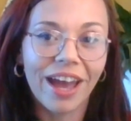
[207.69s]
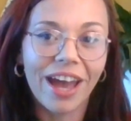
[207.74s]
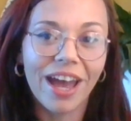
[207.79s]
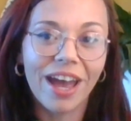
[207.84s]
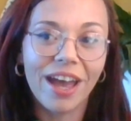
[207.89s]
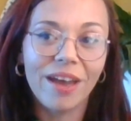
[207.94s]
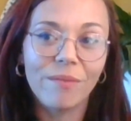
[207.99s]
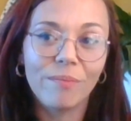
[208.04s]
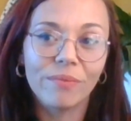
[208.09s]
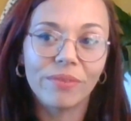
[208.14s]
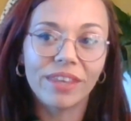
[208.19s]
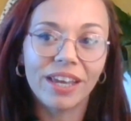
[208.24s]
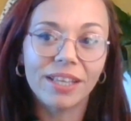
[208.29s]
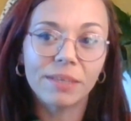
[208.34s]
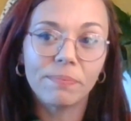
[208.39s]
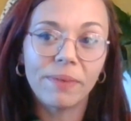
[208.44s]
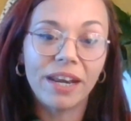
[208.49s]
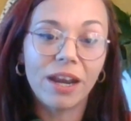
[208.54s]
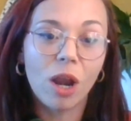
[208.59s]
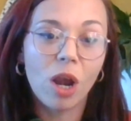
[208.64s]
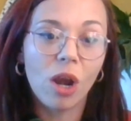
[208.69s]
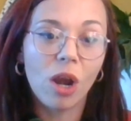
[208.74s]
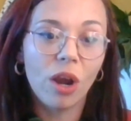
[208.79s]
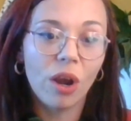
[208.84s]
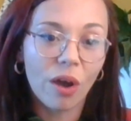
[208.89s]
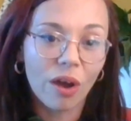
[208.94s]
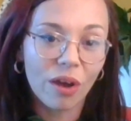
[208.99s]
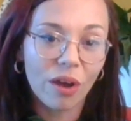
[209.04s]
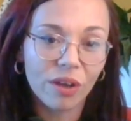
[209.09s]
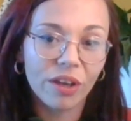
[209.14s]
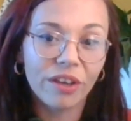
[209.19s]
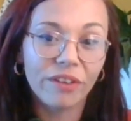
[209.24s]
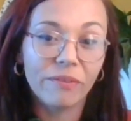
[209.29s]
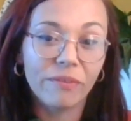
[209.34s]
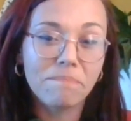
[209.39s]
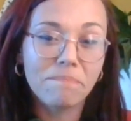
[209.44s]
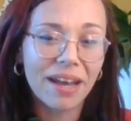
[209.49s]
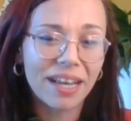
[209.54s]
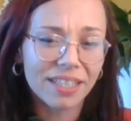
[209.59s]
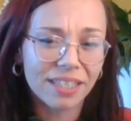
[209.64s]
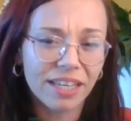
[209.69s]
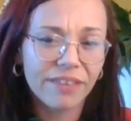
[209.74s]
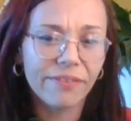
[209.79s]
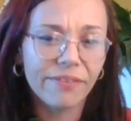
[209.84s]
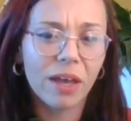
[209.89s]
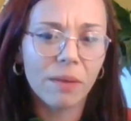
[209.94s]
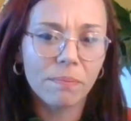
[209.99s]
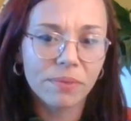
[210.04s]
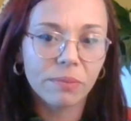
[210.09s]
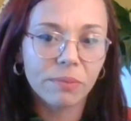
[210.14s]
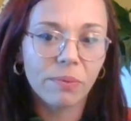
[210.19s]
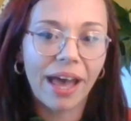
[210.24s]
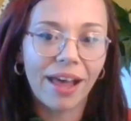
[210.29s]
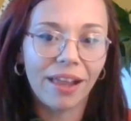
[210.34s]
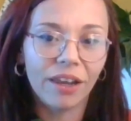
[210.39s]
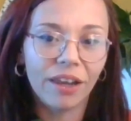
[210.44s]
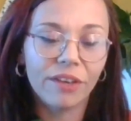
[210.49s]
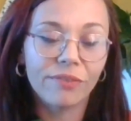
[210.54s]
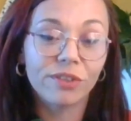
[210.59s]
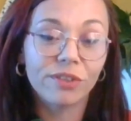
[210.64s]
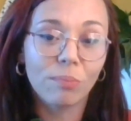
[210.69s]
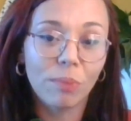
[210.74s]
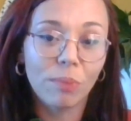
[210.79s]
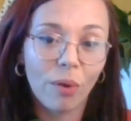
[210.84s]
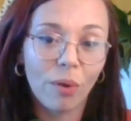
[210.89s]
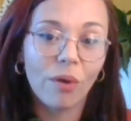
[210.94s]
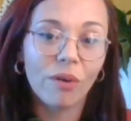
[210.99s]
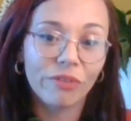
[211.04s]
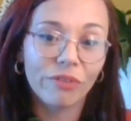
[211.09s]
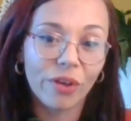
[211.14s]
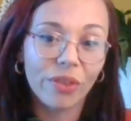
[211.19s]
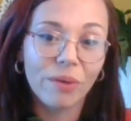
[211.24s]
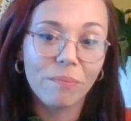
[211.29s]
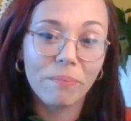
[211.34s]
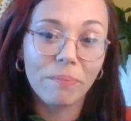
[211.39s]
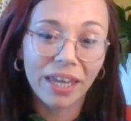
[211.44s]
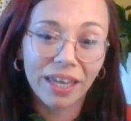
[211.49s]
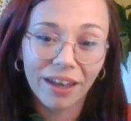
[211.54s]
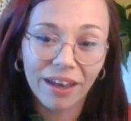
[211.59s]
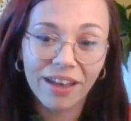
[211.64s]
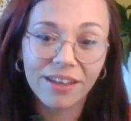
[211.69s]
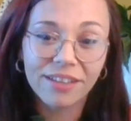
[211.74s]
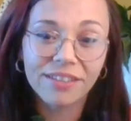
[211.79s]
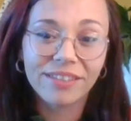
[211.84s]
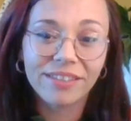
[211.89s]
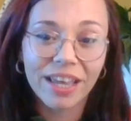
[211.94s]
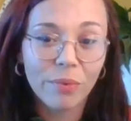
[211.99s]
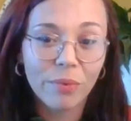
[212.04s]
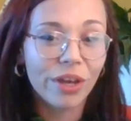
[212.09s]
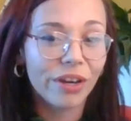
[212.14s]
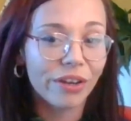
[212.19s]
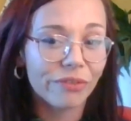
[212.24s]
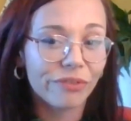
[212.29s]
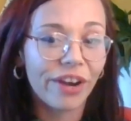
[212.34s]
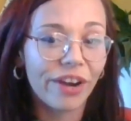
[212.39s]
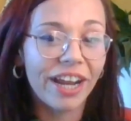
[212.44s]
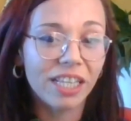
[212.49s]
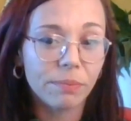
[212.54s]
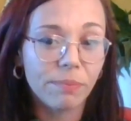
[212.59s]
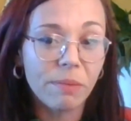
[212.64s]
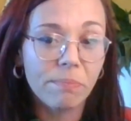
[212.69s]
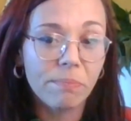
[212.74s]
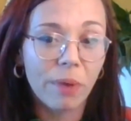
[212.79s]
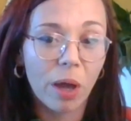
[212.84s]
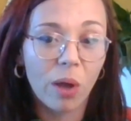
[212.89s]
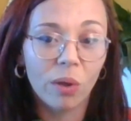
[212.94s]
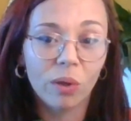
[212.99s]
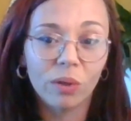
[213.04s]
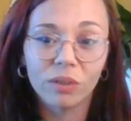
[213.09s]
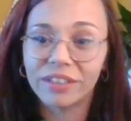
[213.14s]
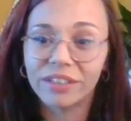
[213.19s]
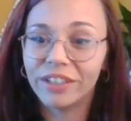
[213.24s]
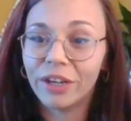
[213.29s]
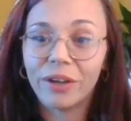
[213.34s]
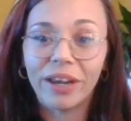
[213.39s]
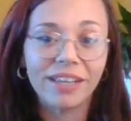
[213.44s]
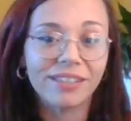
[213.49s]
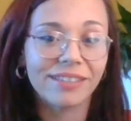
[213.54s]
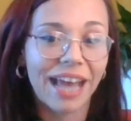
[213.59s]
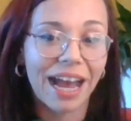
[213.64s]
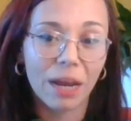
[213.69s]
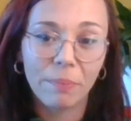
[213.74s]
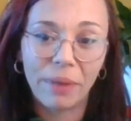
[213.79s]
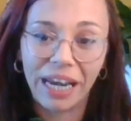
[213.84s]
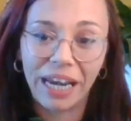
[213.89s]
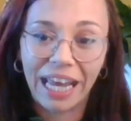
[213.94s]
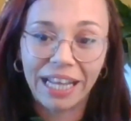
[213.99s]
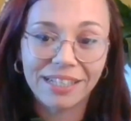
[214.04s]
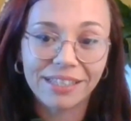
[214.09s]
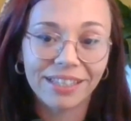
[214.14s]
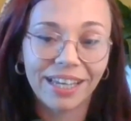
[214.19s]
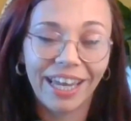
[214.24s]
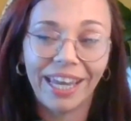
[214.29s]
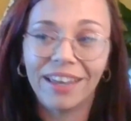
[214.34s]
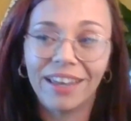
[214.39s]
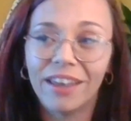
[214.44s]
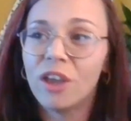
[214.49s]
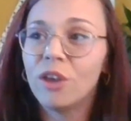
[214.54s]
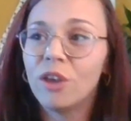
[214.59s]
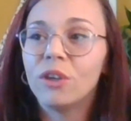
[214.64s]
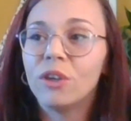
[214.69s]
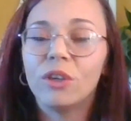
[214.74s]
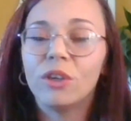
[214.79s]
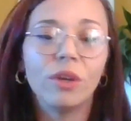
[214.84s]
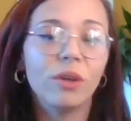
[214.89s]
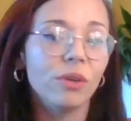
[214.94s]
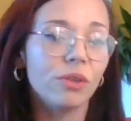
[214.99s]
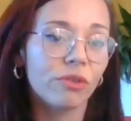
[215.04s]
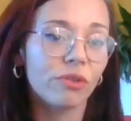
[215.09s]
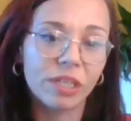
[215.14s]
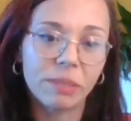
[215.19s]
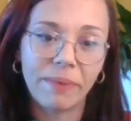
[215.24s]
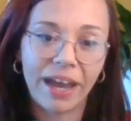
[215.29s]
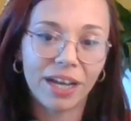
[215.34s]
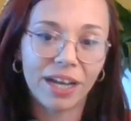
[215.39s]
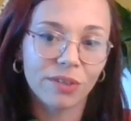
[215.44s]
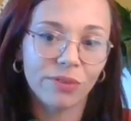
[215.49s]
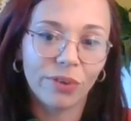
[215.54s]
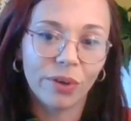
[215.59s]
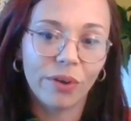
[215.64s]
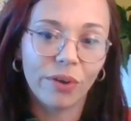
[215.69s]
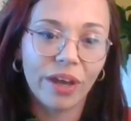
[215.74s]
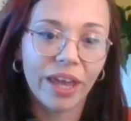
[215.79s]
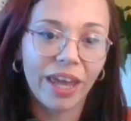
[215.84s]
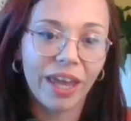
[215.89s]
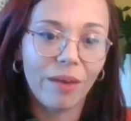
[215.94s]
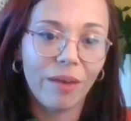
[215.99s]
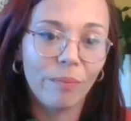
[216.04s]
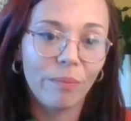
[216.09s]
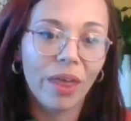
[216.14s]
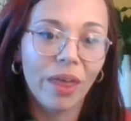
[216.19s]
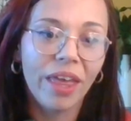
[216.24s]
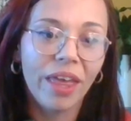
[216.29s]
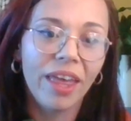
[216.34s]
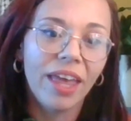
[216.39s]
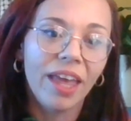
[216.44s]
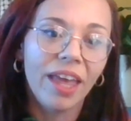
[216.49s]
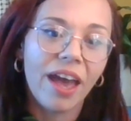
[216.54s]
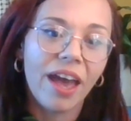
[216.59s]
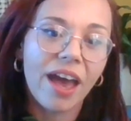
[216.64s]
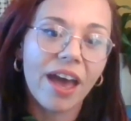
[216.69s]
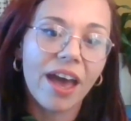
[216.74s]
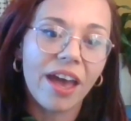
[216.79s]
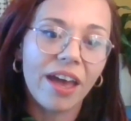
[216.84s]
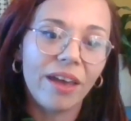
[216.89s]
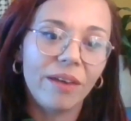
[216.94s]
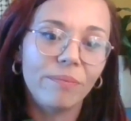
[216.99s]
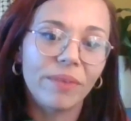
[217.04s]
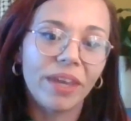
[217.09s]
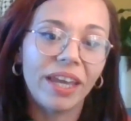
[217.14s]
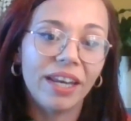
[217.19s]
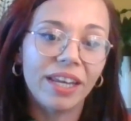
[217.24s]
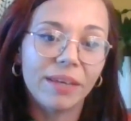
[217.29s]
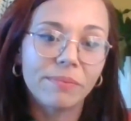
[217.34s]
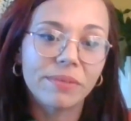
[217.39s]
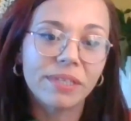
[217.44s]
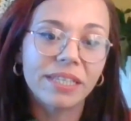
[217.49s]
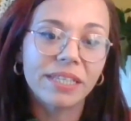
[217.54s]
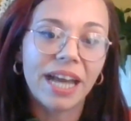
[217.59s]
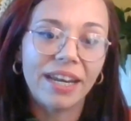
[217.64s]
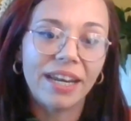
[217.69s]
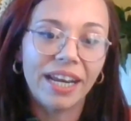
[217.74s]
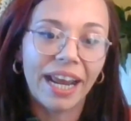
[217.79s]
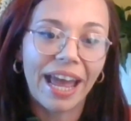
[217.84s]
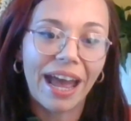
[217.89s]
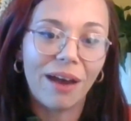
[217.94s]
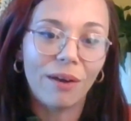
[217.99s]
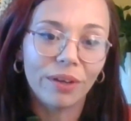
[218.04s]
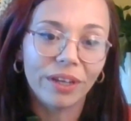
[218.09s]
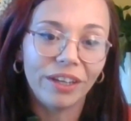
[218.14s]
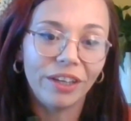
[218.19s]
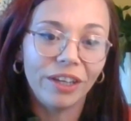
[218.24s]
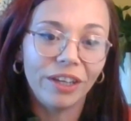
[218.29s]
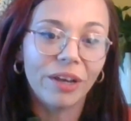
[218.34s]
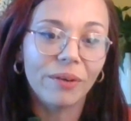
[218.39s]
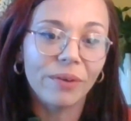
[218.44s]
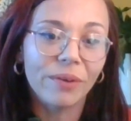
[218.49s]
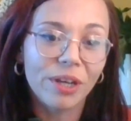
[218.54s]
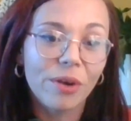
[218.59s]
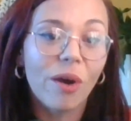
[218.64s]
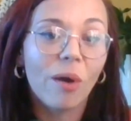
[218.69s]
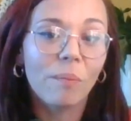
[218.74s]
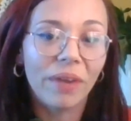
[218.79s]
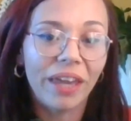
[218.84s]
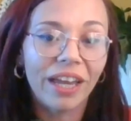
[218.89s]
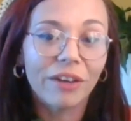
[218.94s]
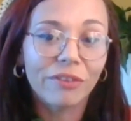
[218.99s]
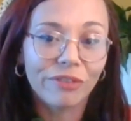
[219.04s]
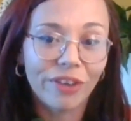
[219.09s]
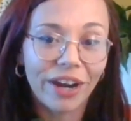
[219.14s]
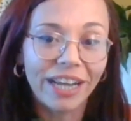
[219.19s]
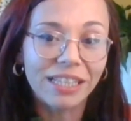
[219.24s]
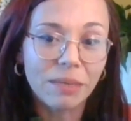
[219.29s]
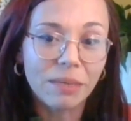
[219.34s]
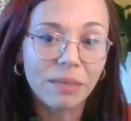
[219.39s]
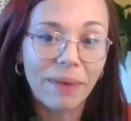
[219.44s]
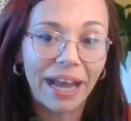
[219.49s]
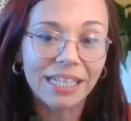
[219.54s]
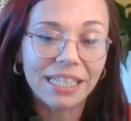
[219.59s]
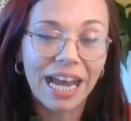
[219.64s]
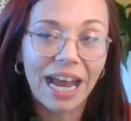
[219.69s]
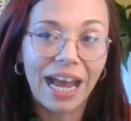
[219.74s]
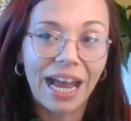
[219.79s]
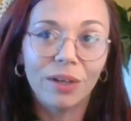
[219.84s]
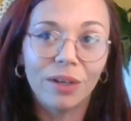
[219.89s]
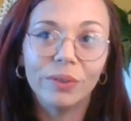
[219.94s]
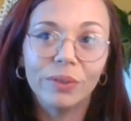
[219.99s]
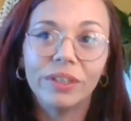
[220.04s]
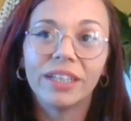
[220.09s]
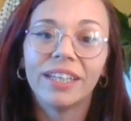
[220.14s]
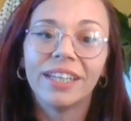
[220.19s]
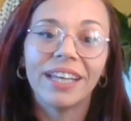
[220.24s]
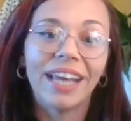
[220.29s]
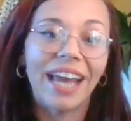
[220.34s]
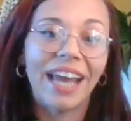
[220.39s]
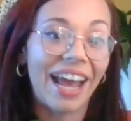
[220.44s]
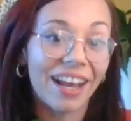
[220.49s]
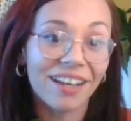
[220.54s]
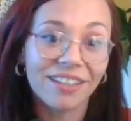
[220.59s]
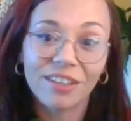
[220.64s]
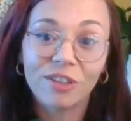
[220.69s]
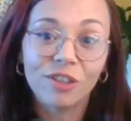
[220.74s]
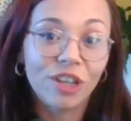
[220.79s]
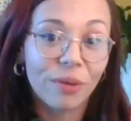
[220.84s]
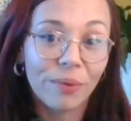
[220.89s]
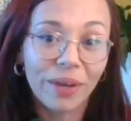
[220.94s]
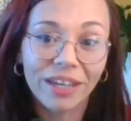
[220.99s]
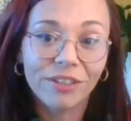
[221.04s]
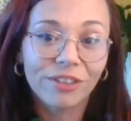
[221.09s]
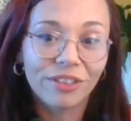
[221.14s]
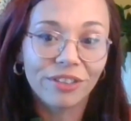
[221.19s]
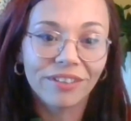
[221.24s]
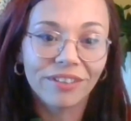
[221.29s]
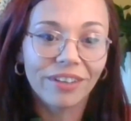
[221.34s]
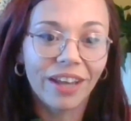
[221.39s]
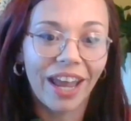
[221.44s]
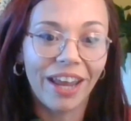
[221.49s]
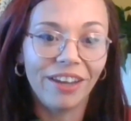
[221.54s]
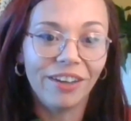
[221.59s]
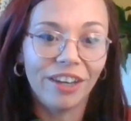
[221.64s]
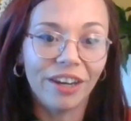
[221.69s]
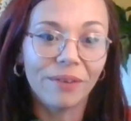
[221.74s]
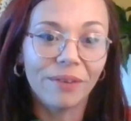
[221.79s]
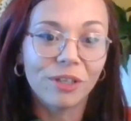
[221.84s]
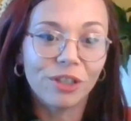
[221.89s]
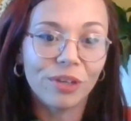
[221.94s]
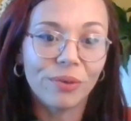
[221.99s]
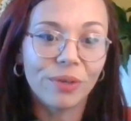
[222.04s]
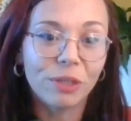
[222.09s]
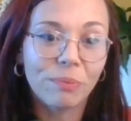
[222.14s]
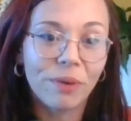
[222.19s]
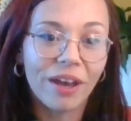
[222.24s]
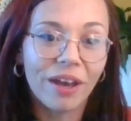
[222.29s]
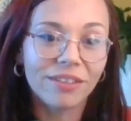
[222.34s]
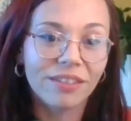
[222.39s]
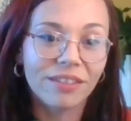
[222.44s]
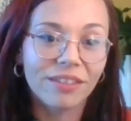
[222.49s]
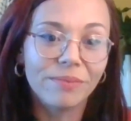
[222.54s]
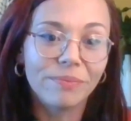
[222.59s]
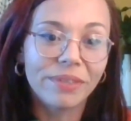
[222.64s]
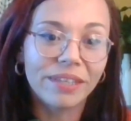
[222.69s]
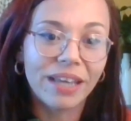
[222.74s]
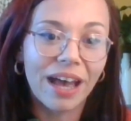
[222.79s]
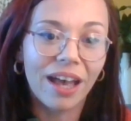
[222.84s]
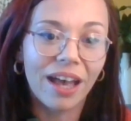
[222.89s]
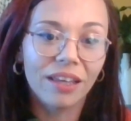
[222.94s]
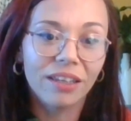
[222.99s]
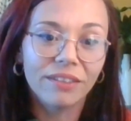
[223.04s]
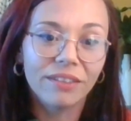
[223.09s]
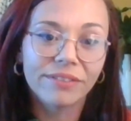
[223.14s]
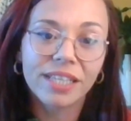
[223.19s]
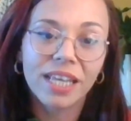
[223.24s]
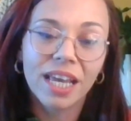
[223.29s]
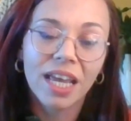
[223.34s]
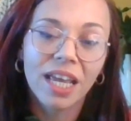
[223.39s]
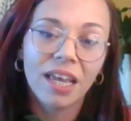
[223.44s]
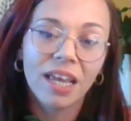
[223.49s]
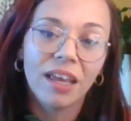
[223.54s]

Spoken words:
There's been a massive upswell of support for them because they weren't afraid to be bold. Like Zach Belansky, huge respect for him, in him standing out, and not being afraid to back down as a Jewish, a Jewish person themselves.